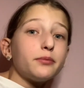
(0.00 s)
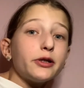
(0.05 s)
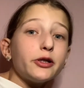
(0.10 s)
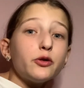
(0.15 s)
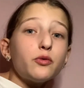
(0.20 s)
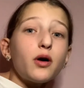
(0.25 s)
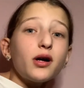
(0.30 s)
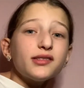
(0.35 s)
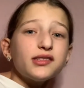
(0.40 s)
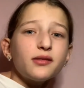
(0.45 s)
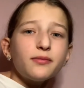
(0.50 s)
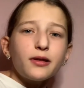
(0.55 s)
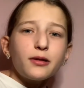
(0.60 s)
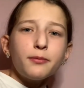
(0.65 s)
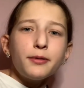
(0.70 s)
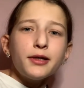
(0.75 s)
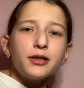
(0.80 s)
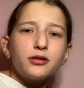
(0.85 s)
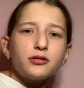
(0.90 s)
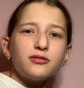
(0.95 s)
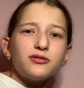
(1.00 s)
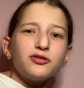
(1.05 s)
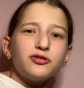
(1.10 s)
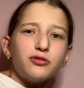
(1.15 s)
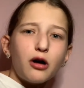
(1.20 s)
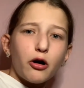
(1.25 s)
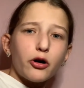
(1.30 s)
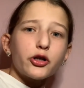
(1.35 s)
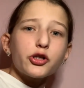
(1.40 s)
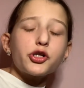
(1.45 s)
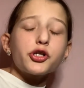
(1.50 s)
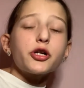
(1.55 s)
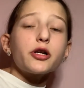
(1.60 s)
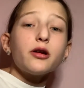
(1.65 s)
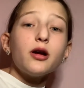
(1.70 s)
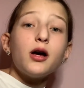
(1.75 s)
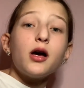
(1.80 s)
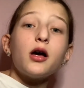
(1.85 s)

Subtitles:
but you want something a bit larger,